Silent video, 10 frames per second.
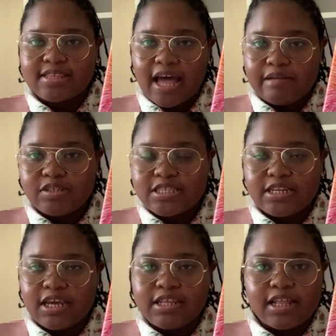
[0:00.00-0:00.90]
I'm just an
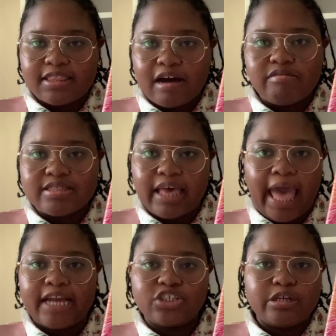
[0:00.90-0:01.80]
idiot that wants
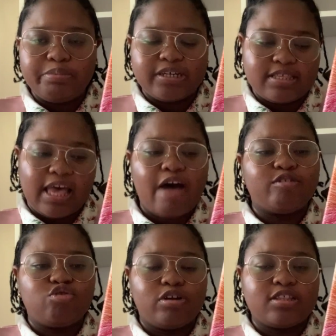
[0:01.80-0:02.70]
action because I have a
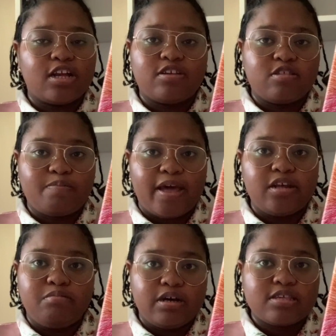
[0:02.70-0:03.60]
short attention span
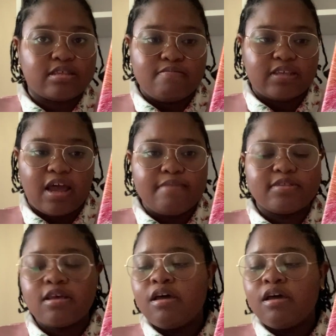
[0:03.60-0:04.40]
in books sometimes.